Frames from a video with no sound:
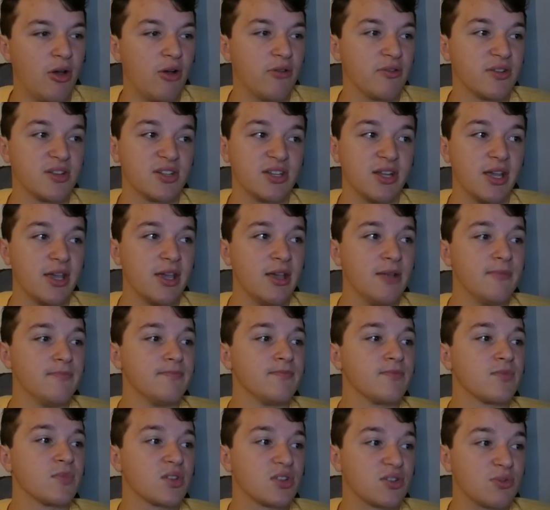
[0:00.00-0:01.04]
Obviously,
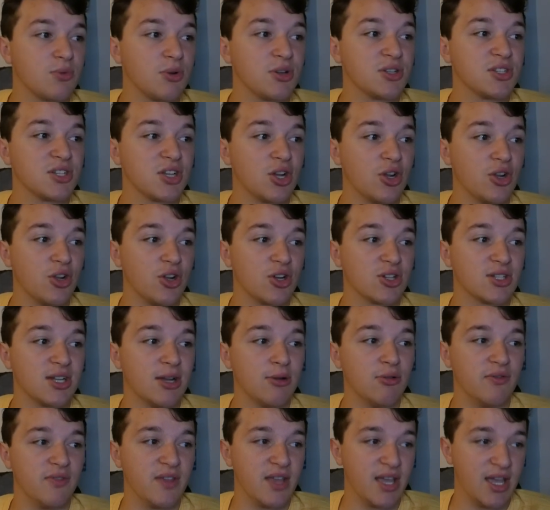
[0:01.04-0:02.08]
Swansea got knocked
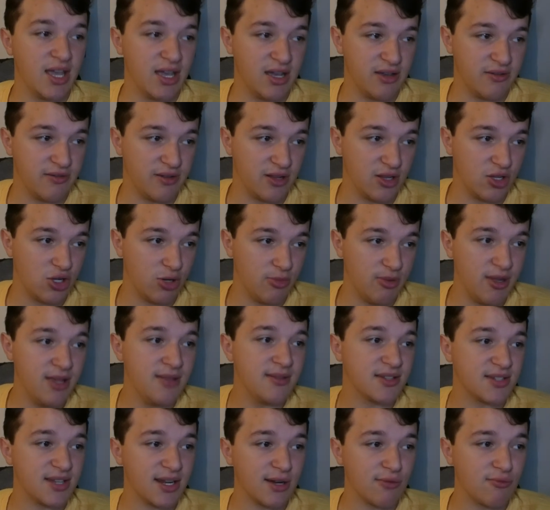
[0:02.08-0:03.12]
out of the AFL Cup in
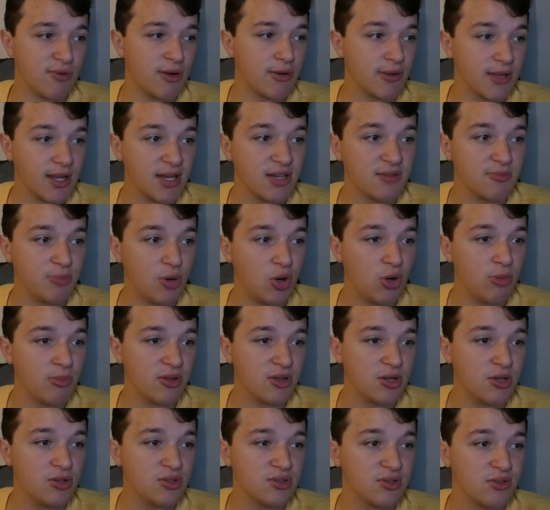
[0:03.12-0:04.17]
the second round against
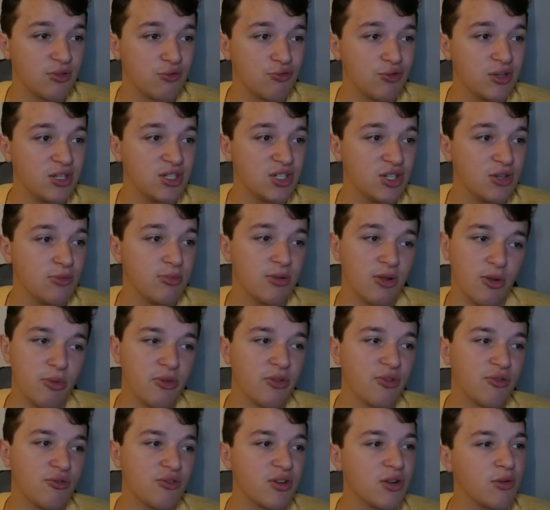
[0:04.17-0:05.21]
Bournemouth, losing 3-2, but they
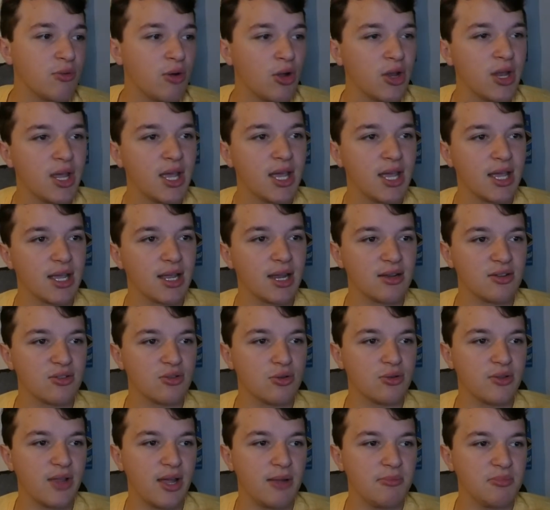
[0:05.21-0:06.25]
won 3-1 against
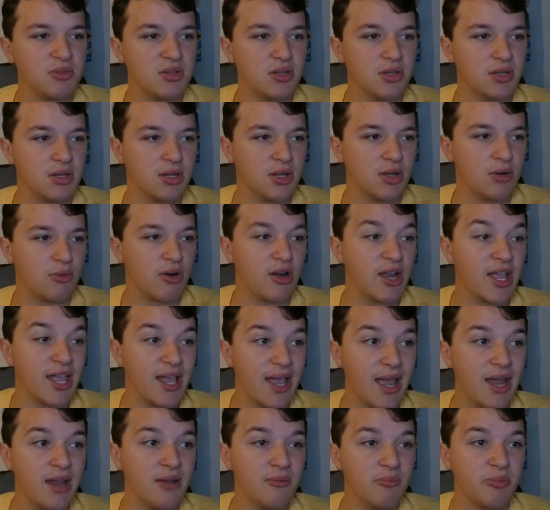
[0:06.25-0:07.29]
Northampton, where he
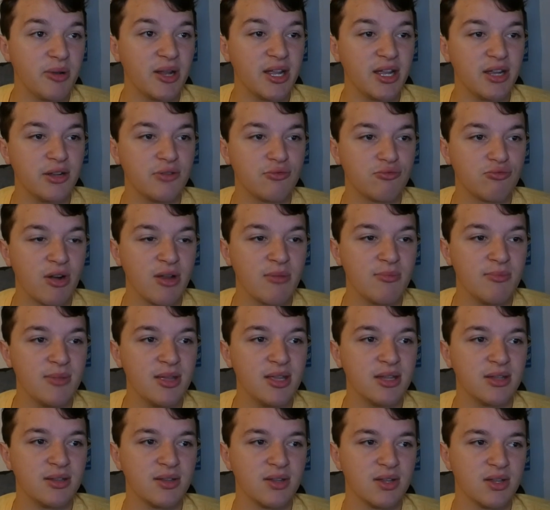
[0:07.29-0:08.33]
again played right
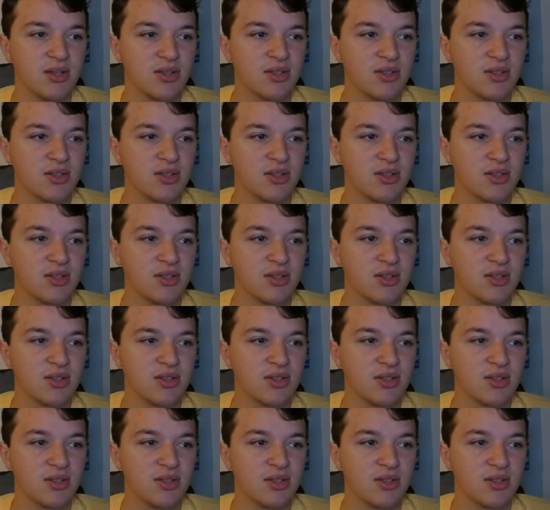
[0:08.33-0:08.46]
mid.